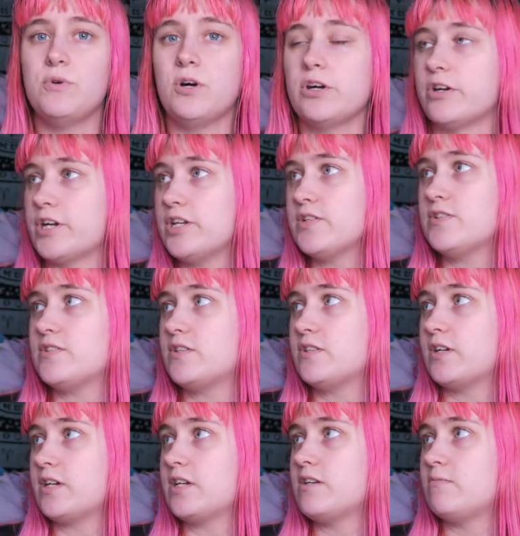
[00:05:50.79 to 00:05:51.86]
Walgreens
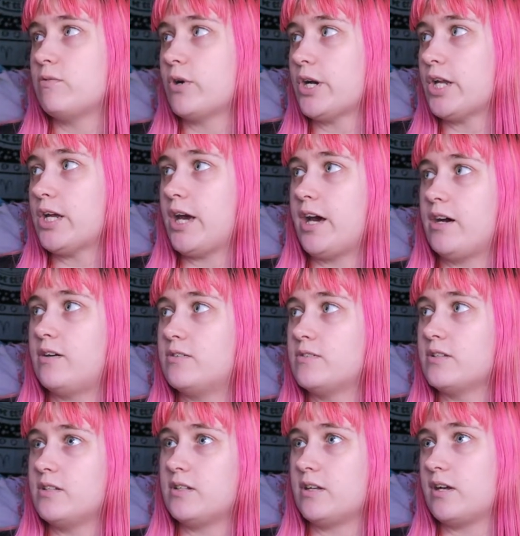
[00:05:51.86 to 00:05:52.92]
and they keep running
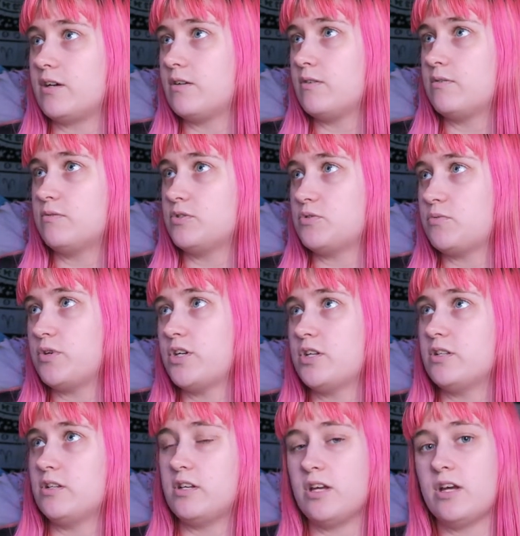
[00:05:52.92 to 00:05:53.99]
out, and I was
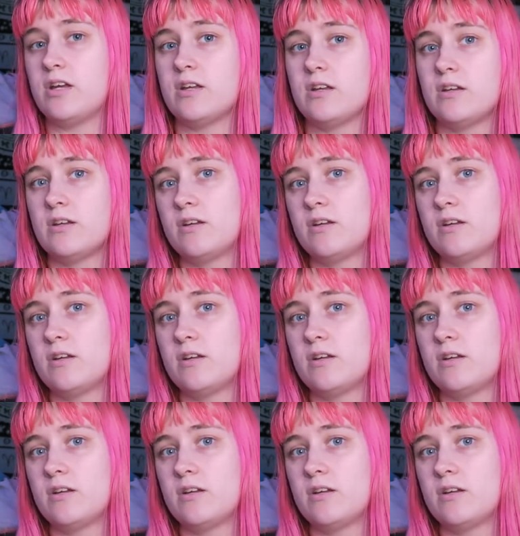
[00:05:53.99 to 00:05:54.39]
wanting to get